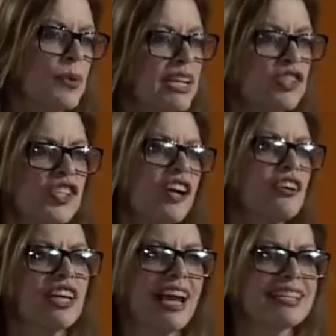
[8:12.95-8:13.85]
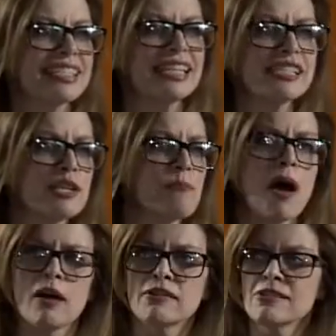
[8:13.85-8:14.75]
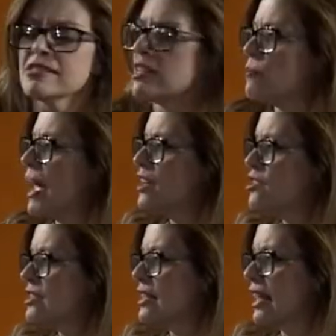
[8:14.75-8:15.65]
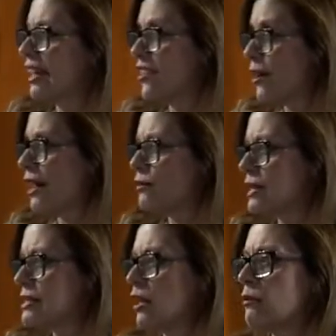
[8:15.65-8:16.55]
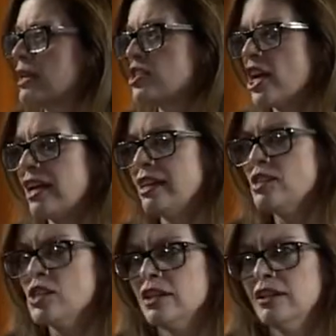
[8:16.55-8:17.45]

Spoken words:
we can share good ideas and models and imagine together how to accelerate change,